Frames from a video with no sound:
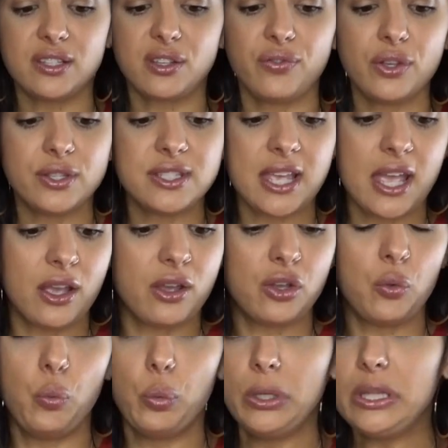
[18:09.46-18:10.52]
This feels like
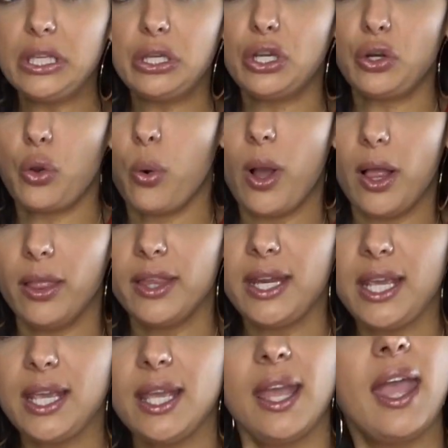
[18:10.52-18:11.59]
really good
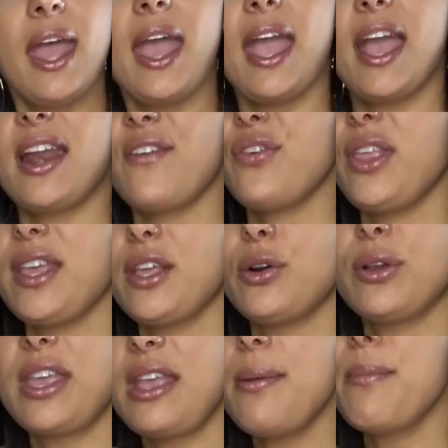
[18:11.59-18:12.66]
quality, and I feel like
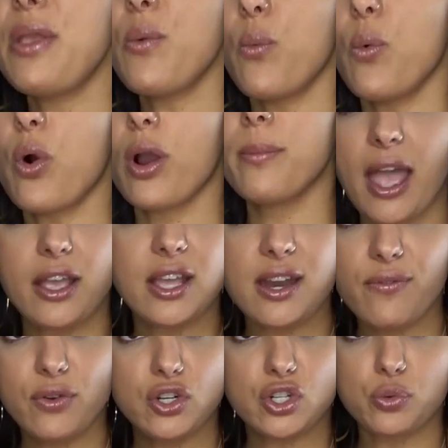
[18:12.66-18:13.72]
it'll keep me warm. I could
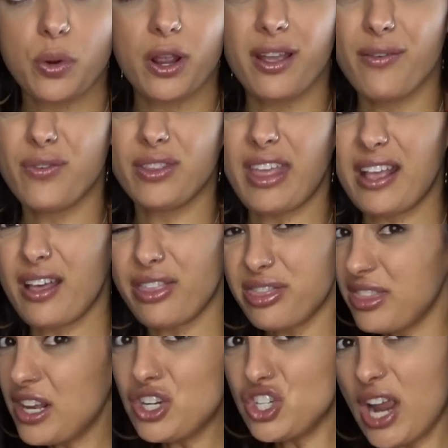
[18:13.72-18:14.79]
even just wear even like a
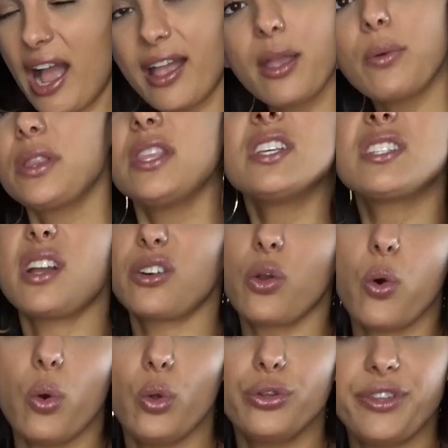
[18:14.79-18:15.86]
thin jacket with this on
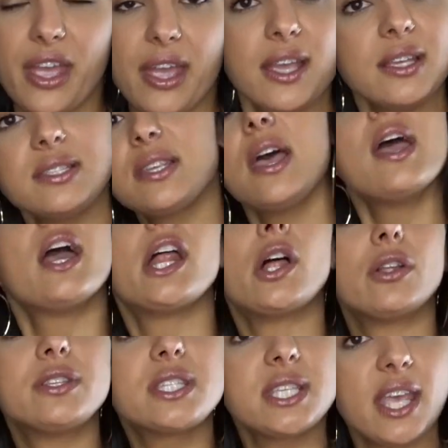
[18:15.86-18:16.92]
cold days, and
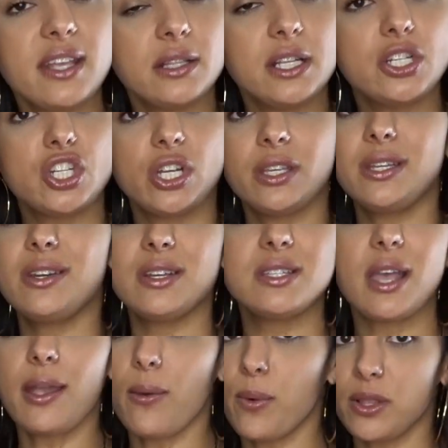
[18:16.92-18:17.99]
on slightly chilly days
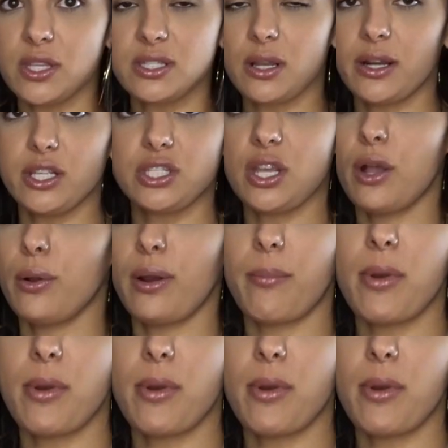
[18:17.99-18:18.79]
I could wear this on its own.